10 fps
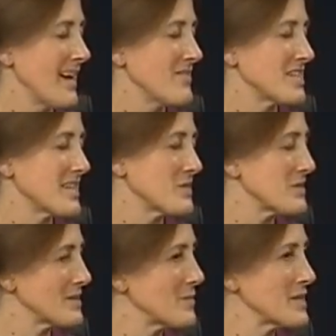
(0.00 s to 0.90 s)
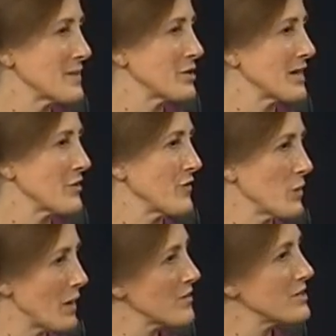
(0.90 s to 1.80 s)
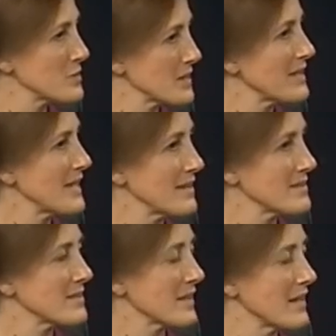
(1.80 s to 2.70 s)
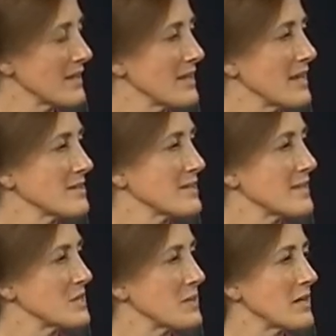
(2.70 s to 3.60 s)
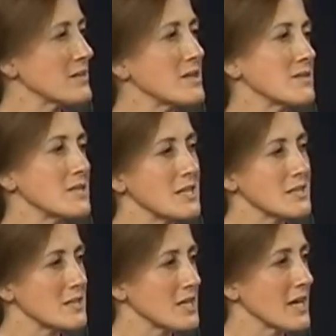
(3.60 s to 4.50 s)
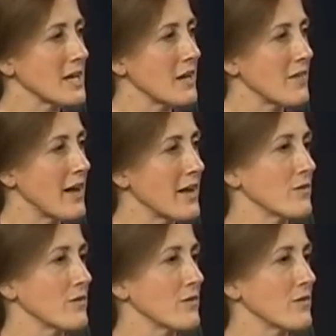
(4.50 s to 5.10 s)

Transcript: have a chance for someone to be looking at the feet while they're doing the nails and cutting the nails and things, but also gives a chance to check in on that,